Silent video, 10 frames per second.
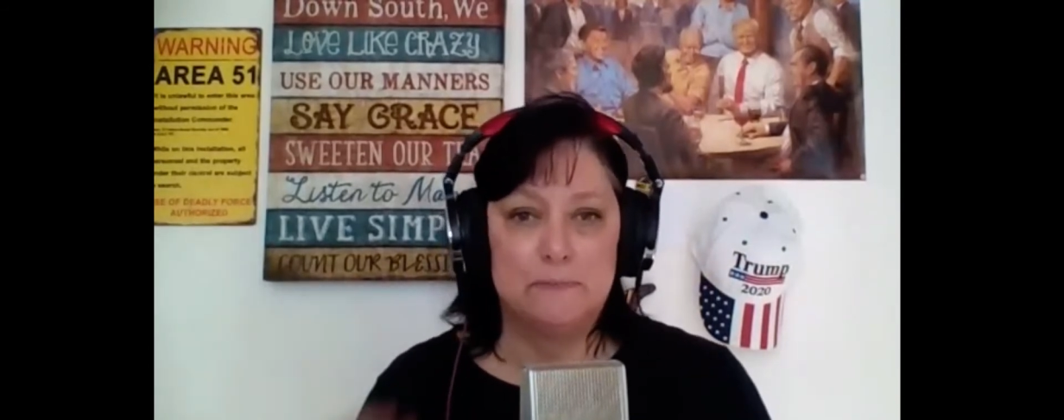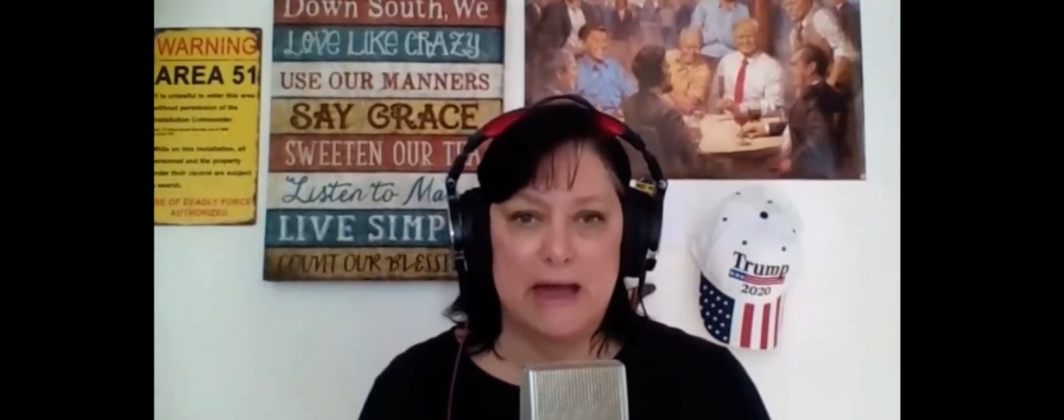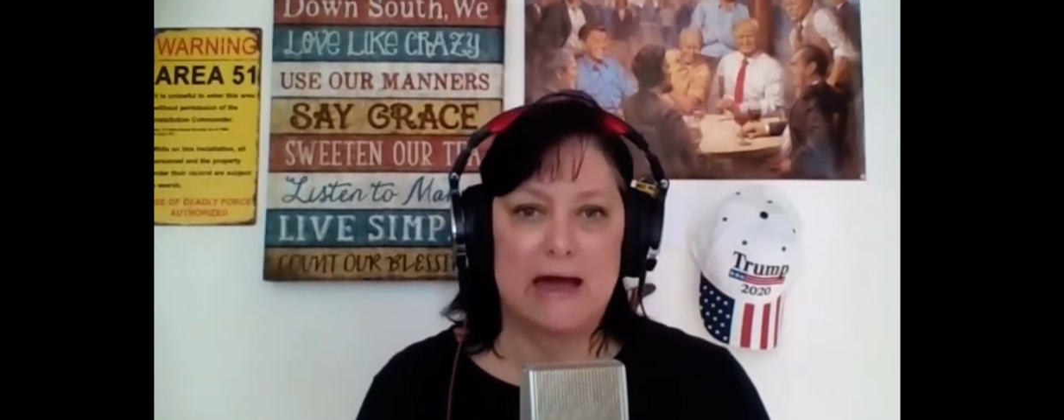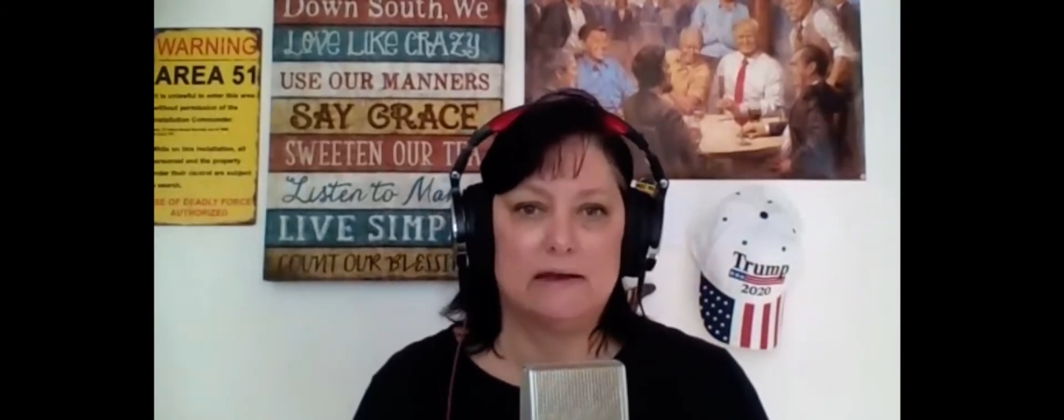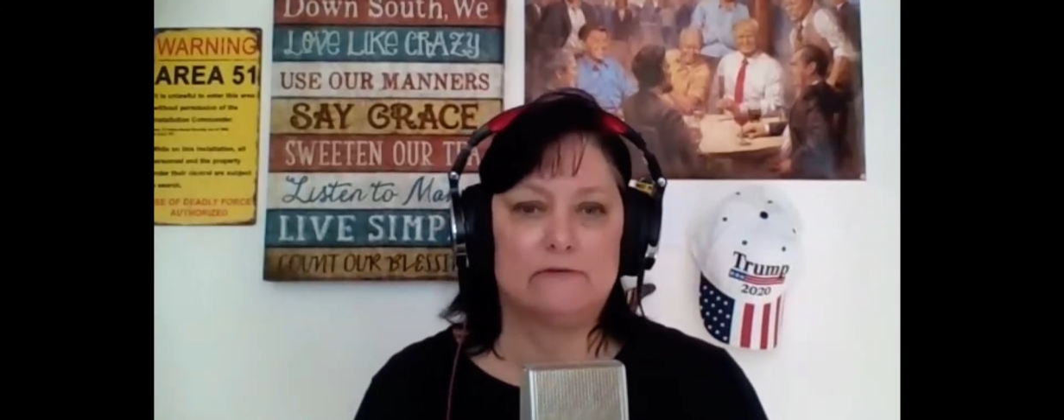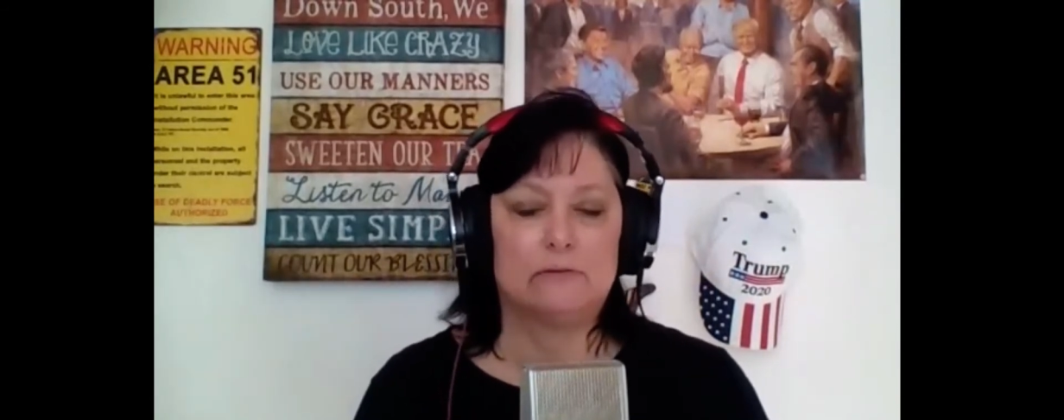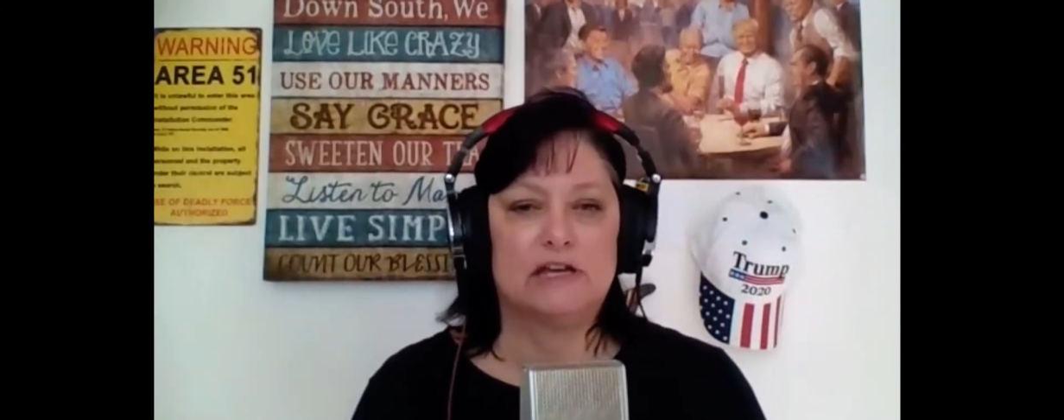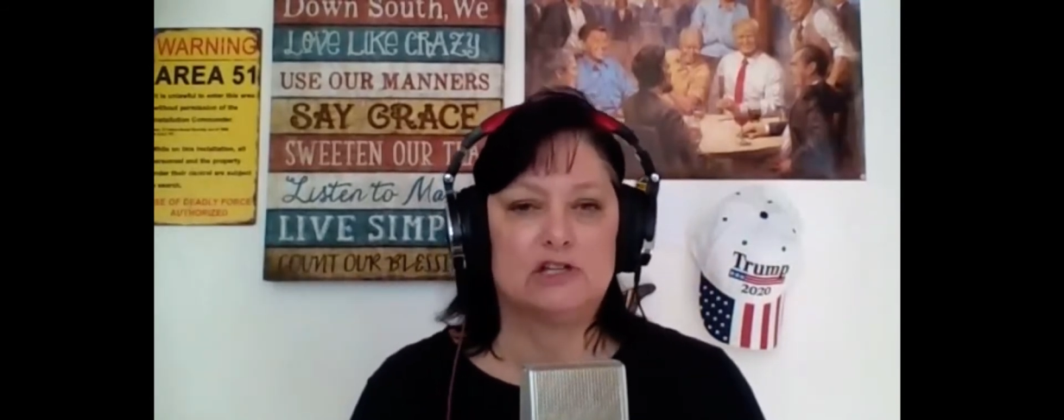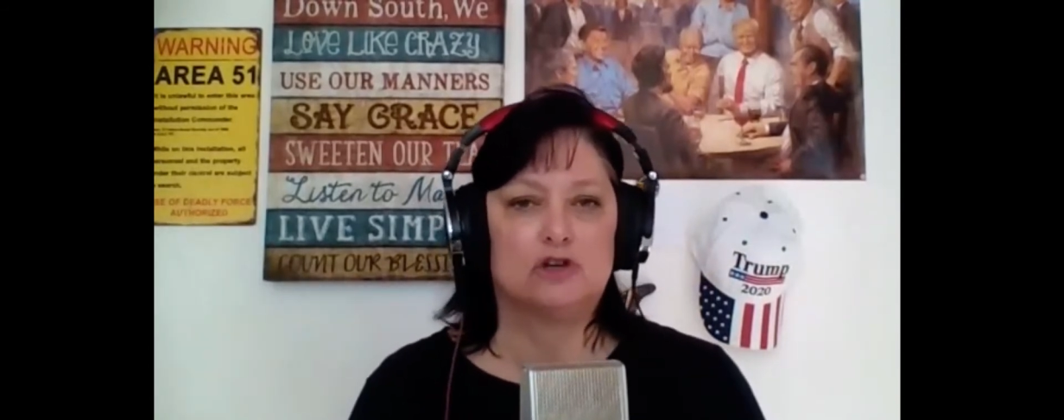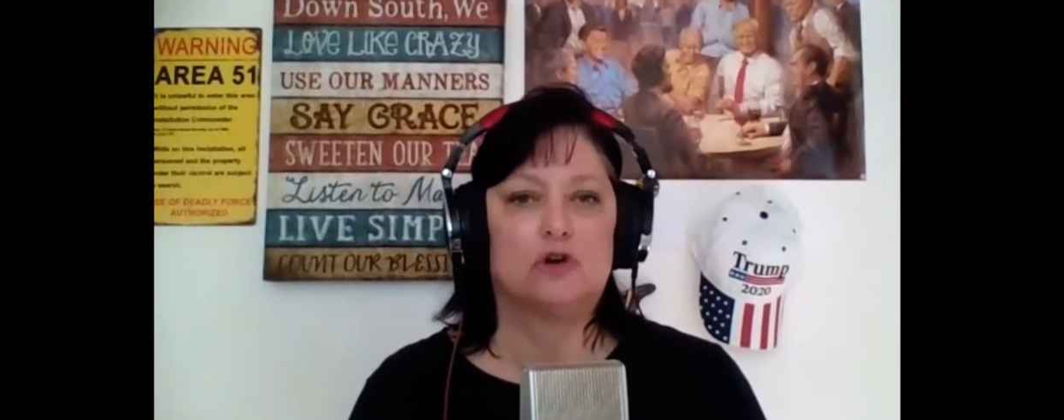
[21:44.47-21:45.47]
bad
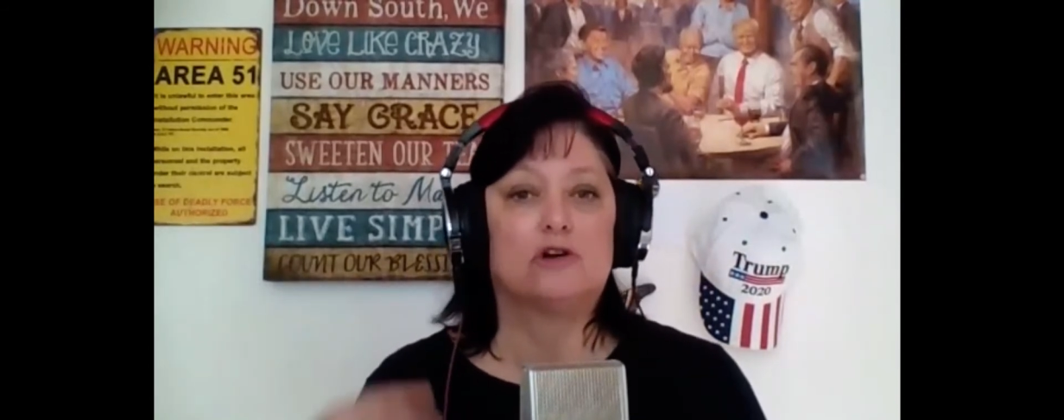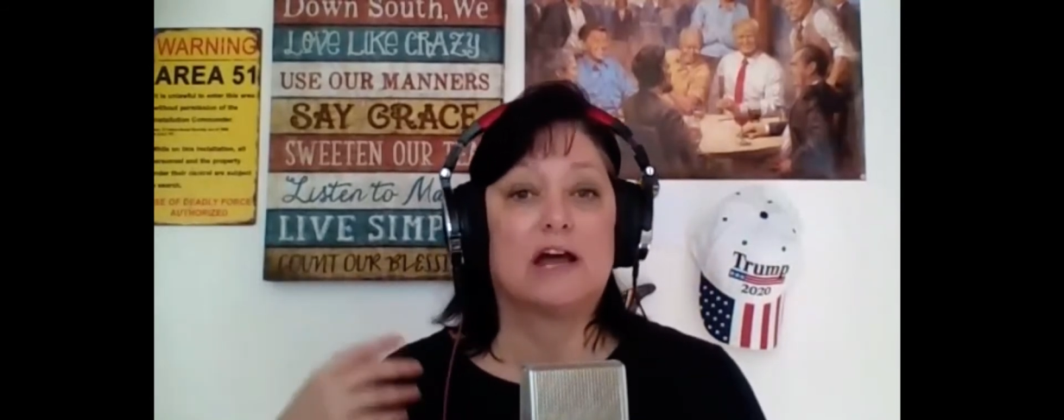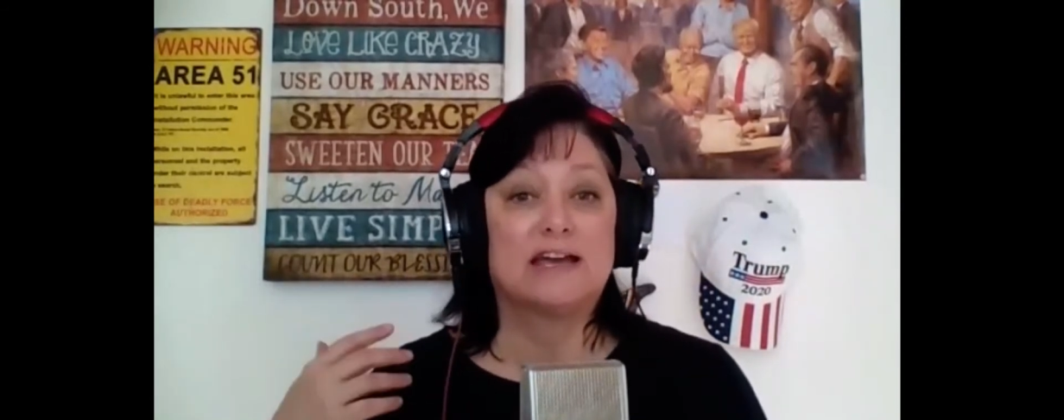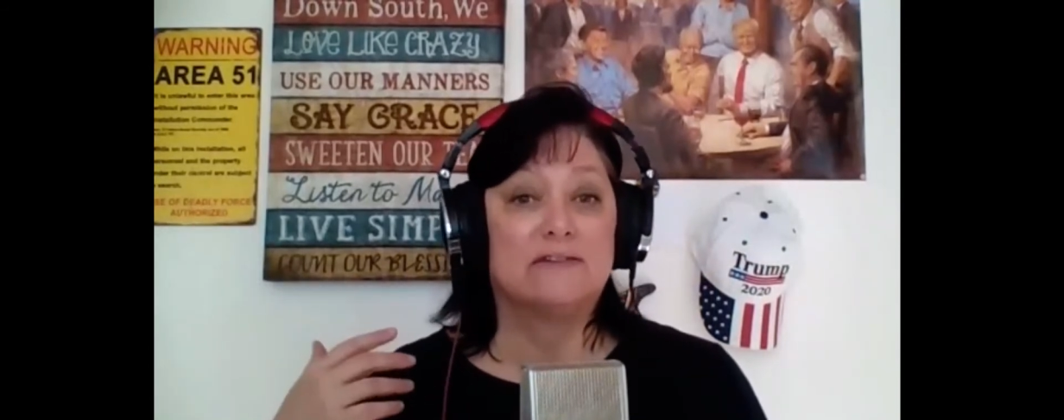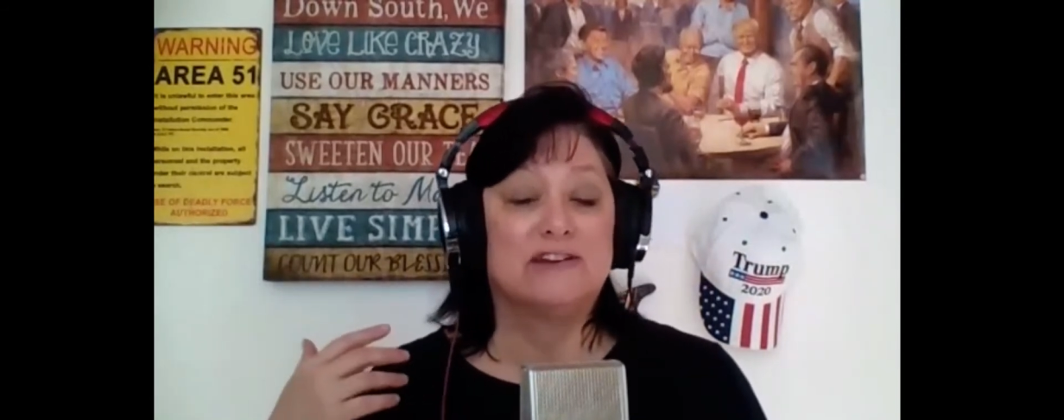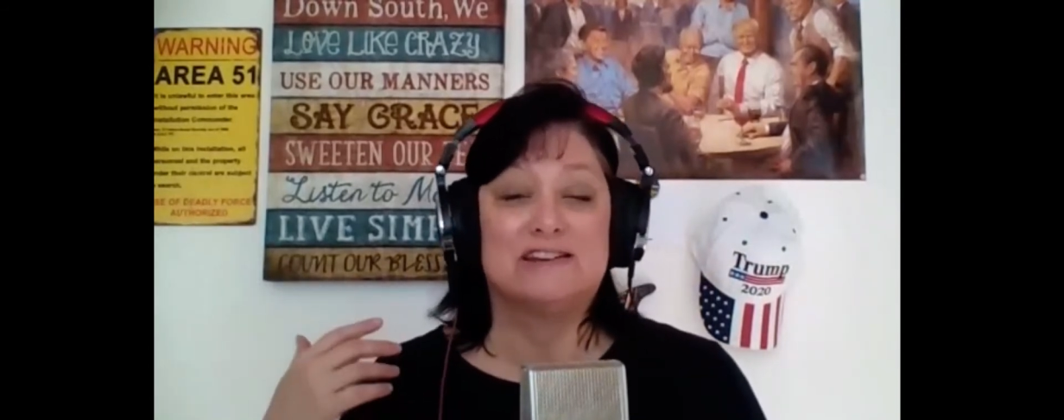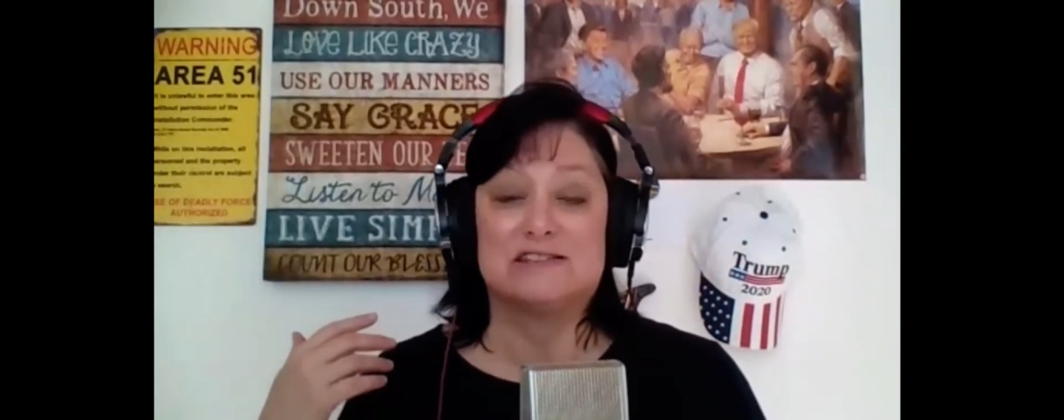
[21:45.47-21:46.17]
information or not giving